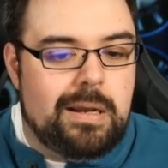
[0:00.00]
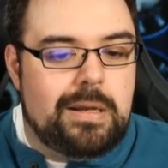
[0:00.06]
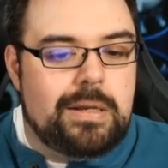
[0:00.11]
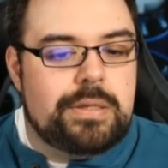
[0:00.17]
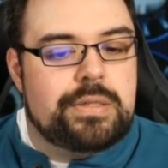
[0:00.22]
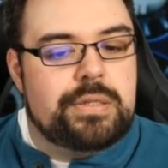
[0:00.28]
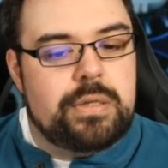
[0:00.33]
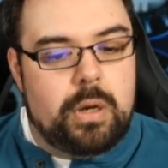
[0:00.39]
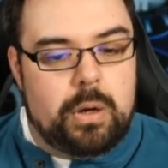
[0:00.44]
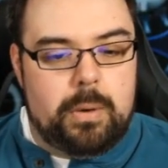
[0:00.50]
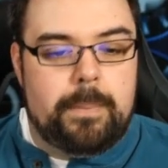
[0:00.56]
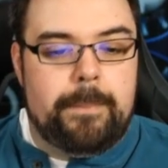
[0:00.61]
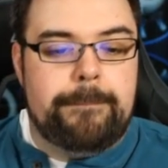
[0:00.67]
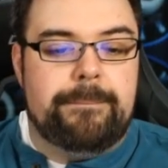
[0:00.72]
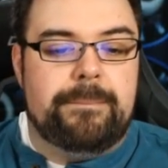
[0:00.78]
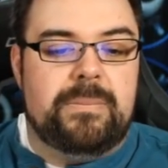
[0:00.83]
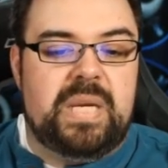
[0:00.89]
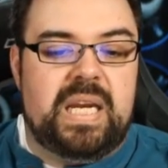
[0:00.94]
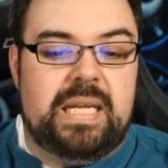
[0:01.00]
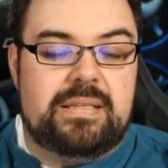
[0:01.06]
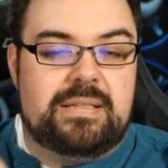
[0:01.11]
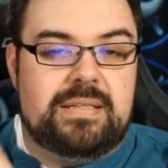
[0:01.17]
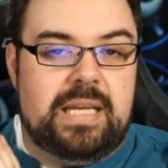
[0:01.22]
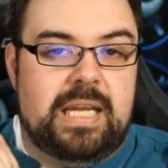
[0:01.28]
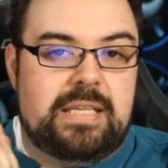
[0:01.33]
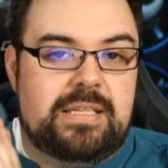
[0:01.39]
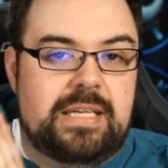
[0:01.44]
So it's
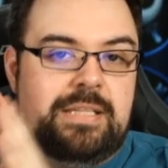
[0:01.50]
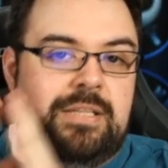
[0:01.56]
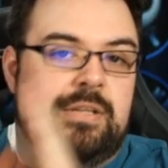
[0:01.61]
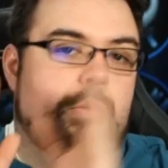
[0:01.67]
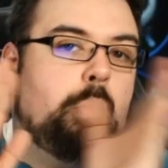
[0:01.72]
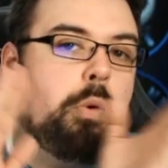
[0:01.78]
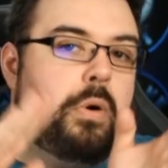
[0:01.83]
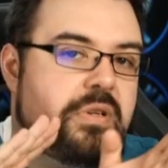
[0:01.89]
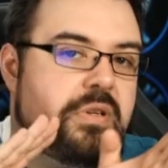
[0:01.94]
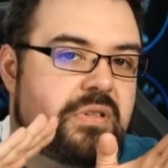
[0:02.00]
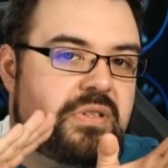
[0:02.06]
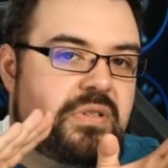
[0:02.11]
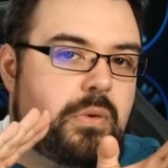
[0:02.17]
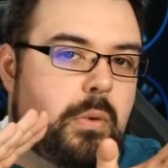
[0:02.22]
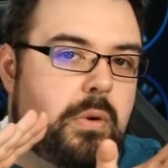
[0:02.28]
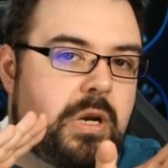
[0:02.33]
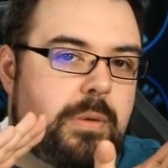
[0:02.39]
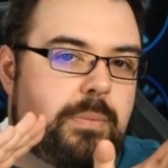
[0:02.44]
an origin story,